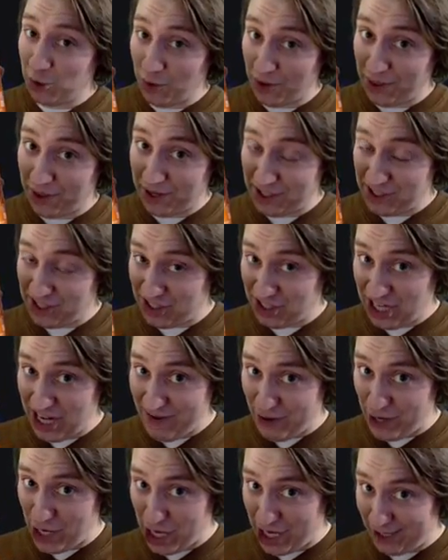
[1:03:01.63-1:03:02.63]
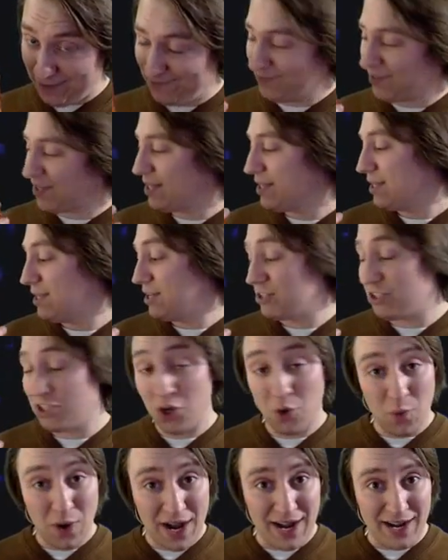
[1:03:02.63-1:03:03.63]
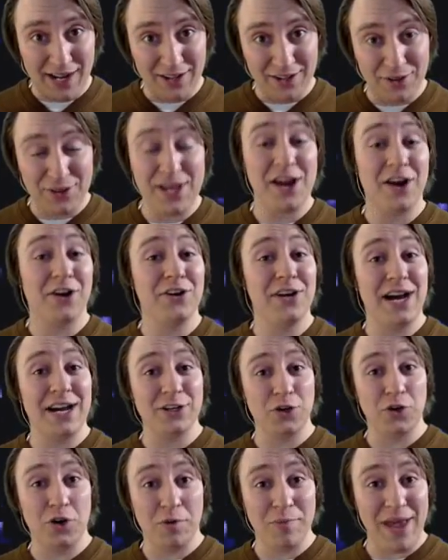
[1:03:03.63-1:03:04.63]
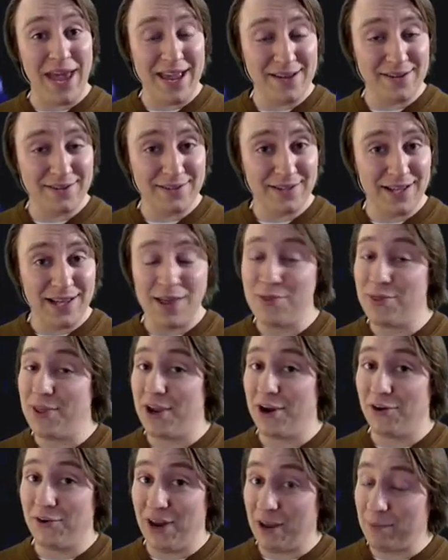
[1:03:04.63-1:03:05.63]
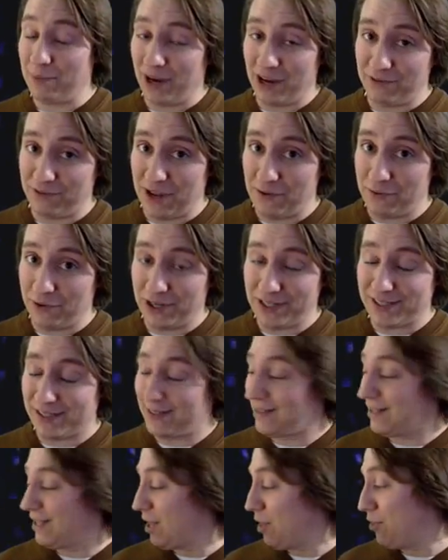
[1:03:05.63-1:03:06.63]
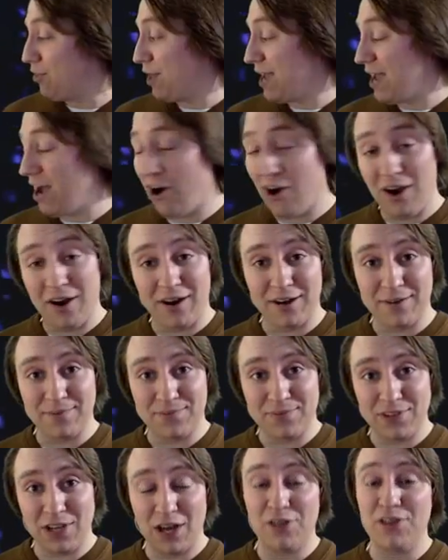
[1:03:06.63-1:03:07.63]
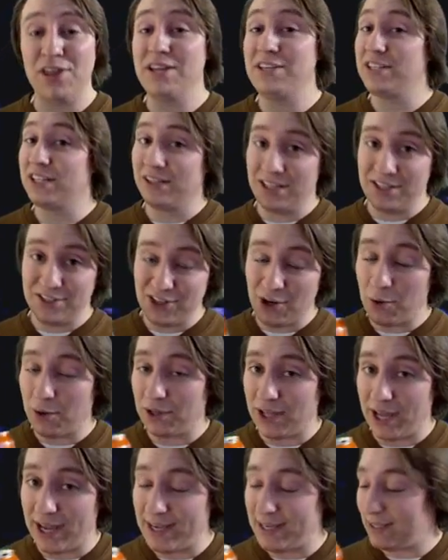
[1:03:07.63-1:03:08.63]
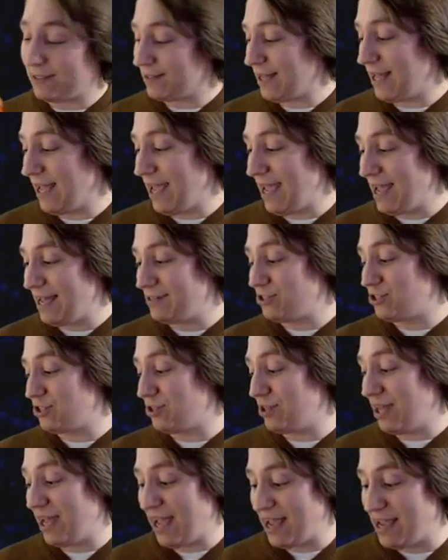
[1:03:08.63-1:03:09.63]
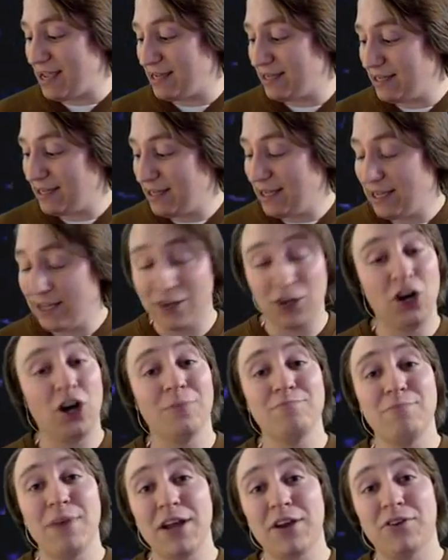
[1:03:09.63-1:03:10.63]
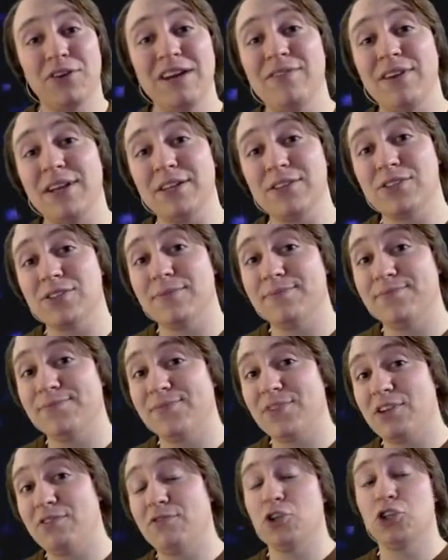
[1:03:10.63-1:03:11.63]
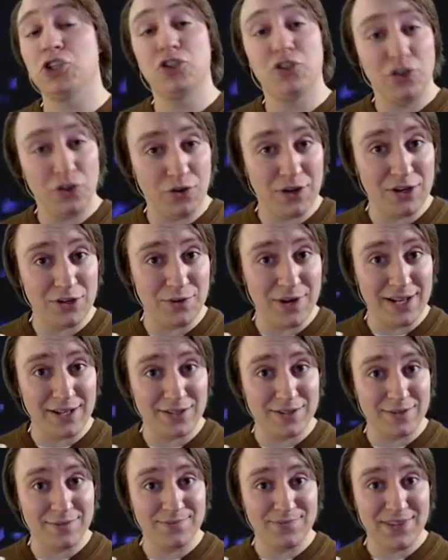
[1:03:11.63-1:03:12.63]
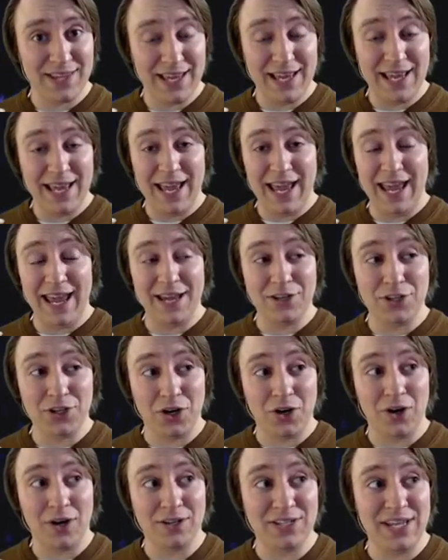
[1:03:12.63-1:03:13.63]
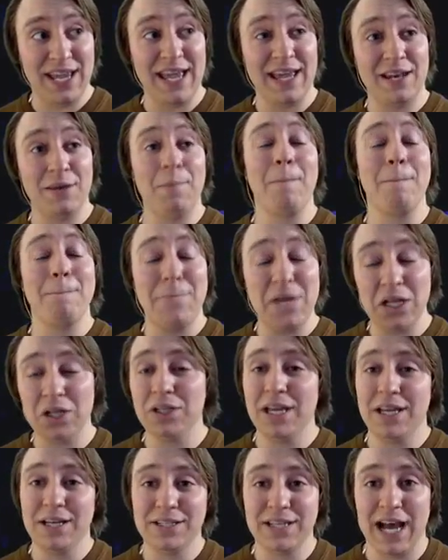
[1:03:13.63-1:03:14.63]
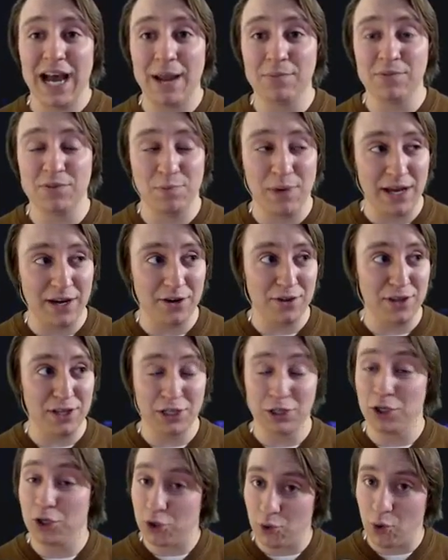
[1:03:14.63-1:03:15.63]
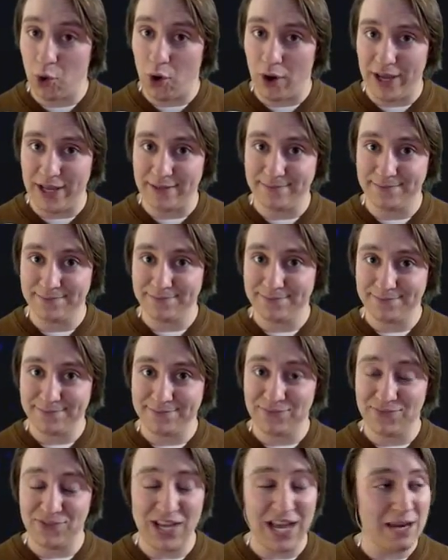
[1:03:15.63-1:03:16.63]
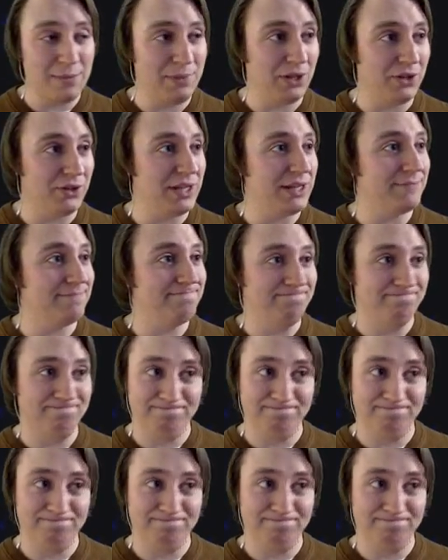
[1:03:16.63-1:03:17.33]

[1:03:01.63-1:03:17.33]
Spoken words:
with stevia. So while they are not gourmet, they are not my favorite, they are authentically soda-like, and they curb my cravings for sugary drinks, and are 10 billion times better than LaCroix. 10 billion.